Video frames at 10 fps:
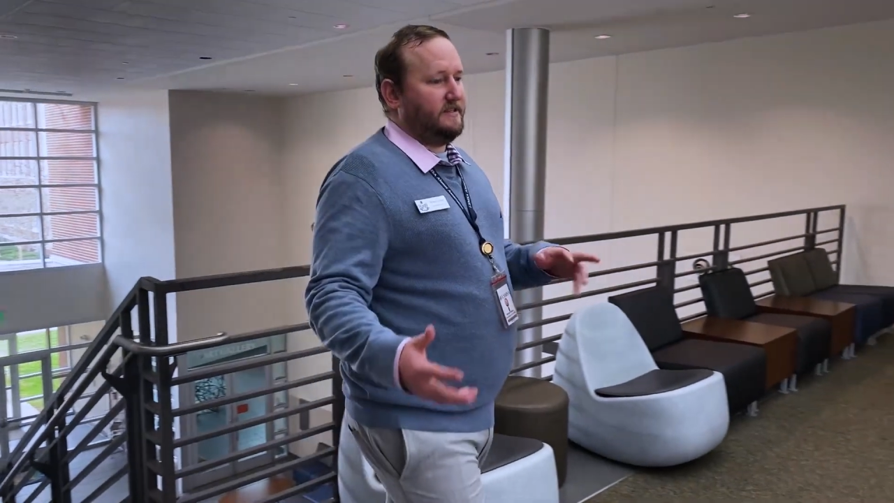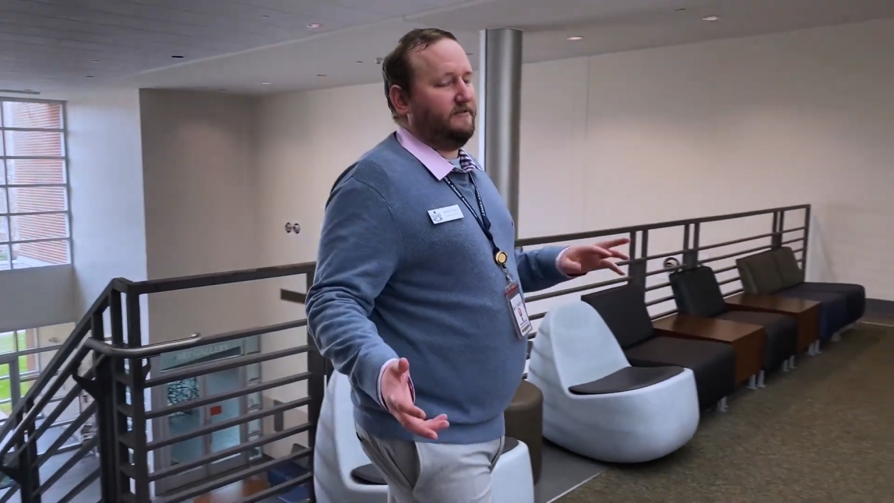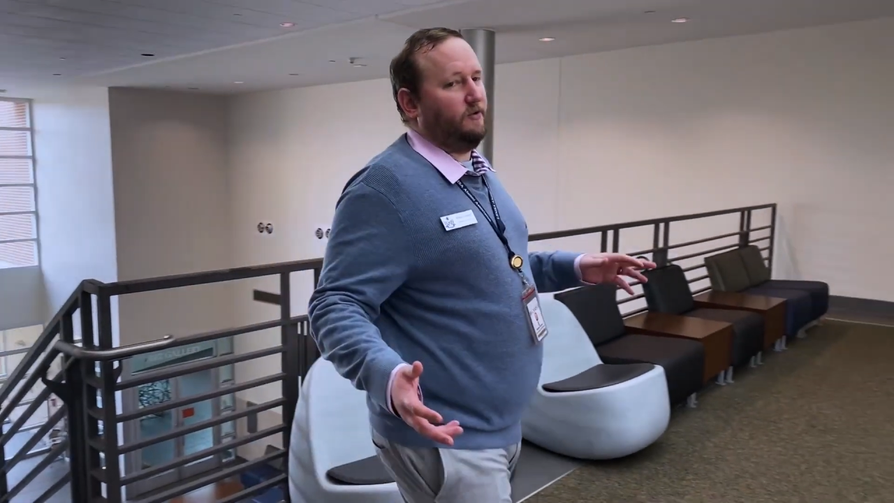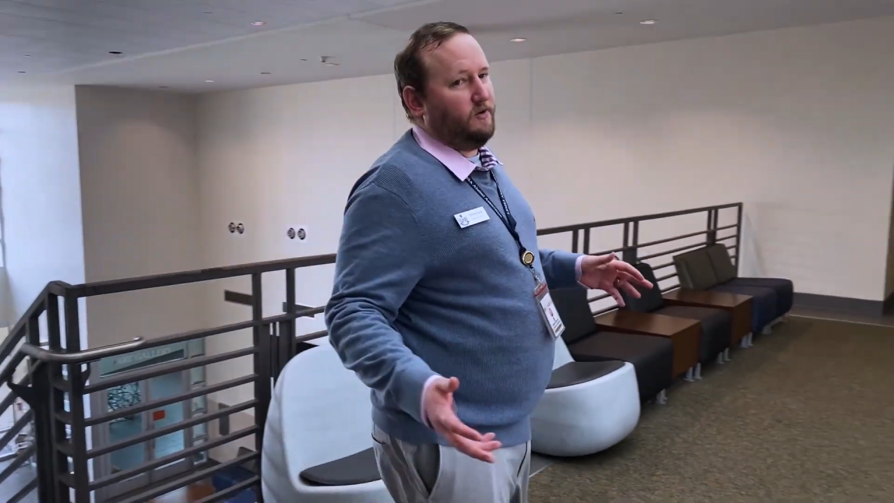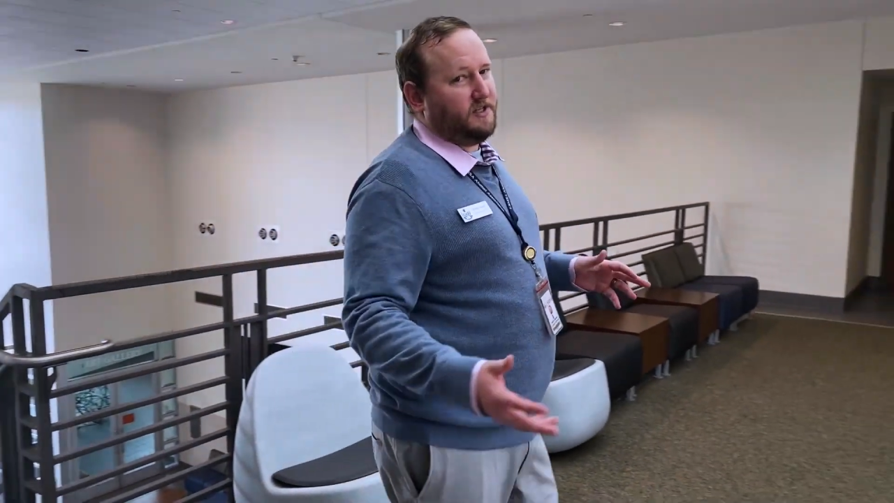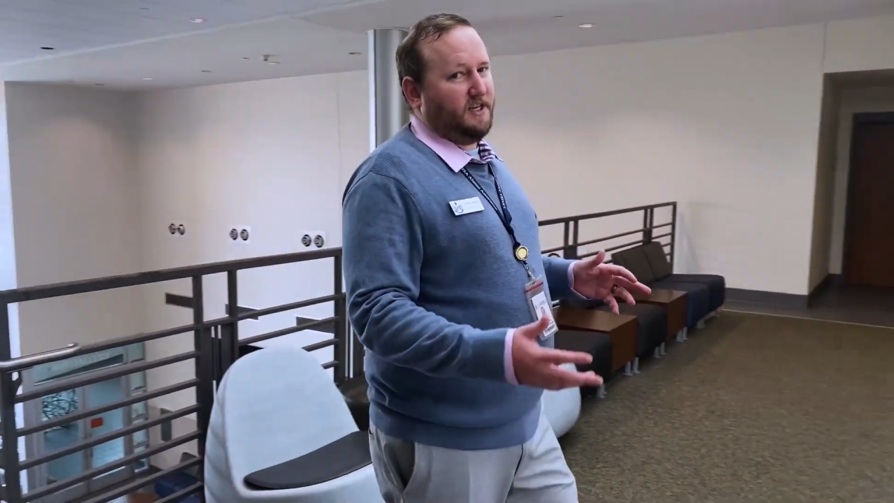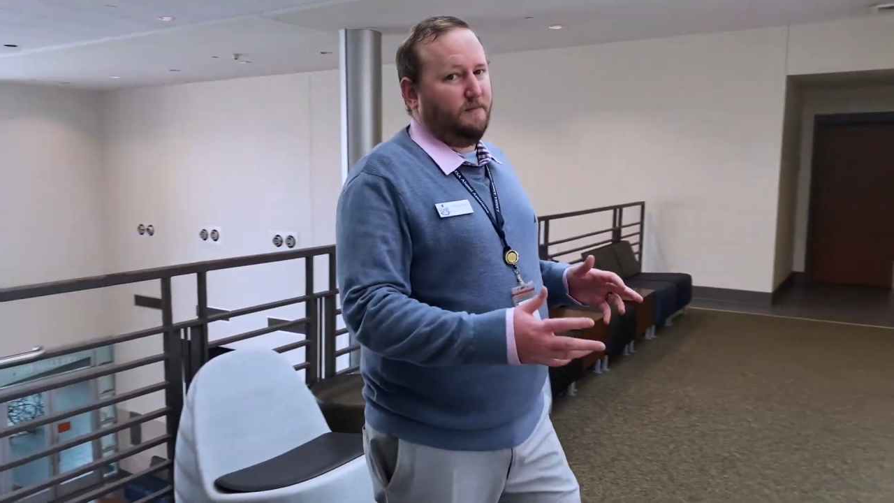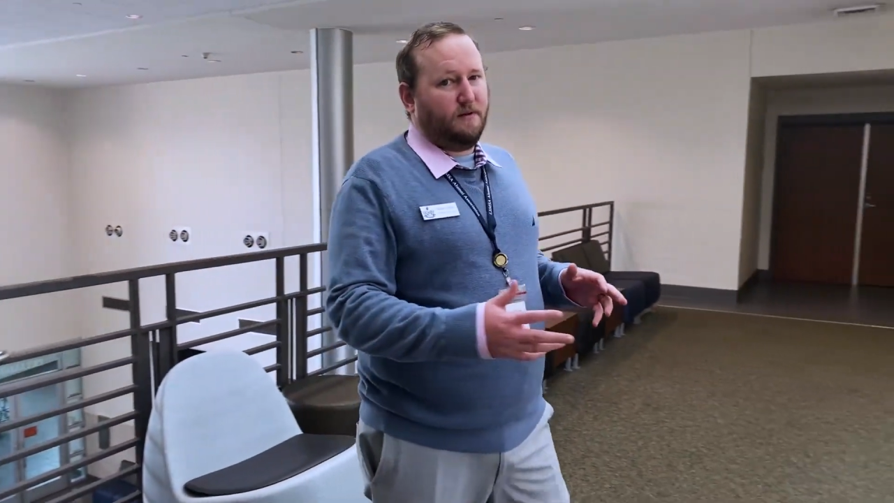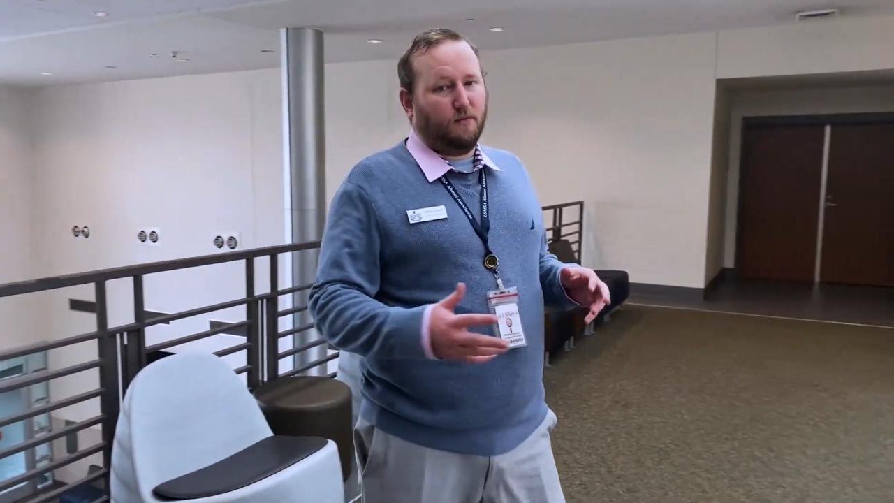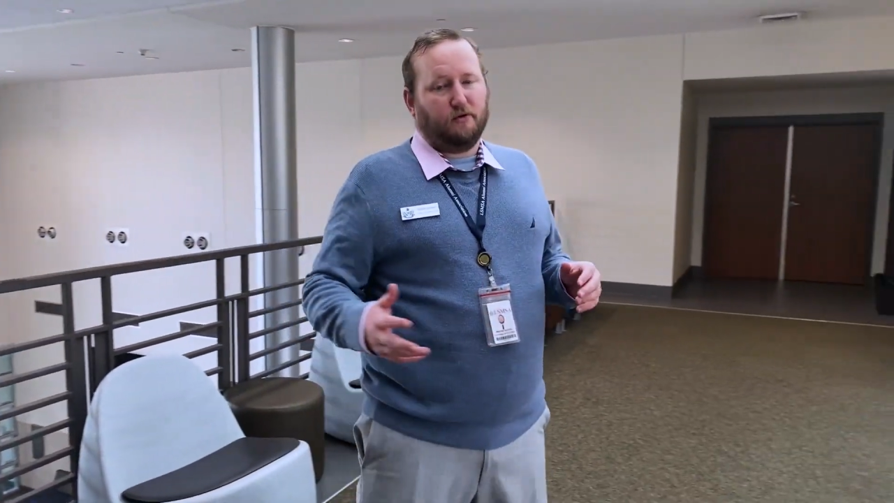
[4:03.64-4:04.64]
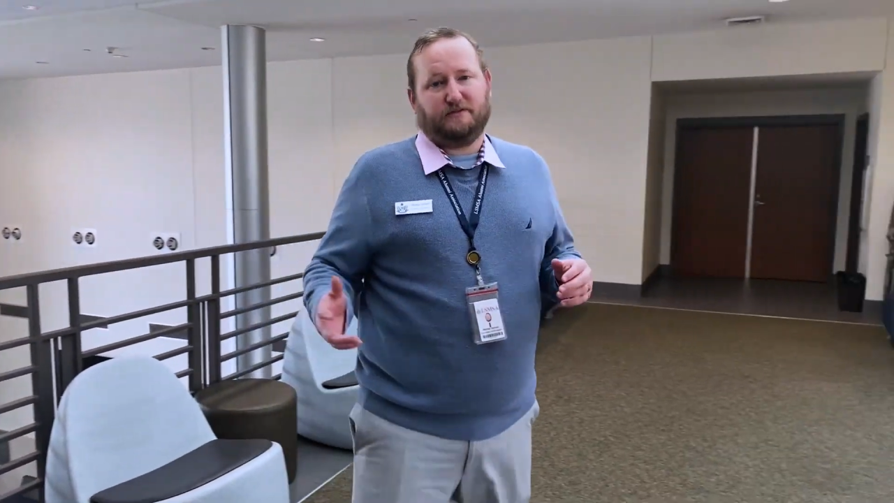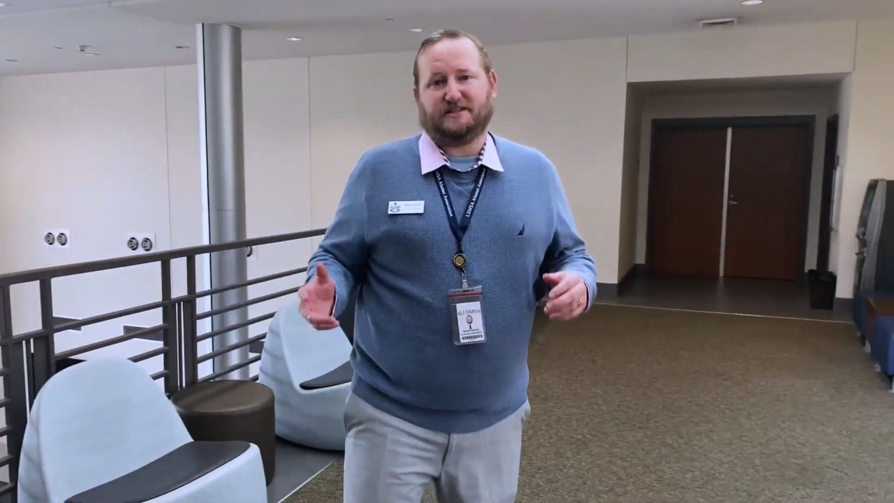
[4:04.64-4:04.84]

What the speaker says: floor is going to be more of the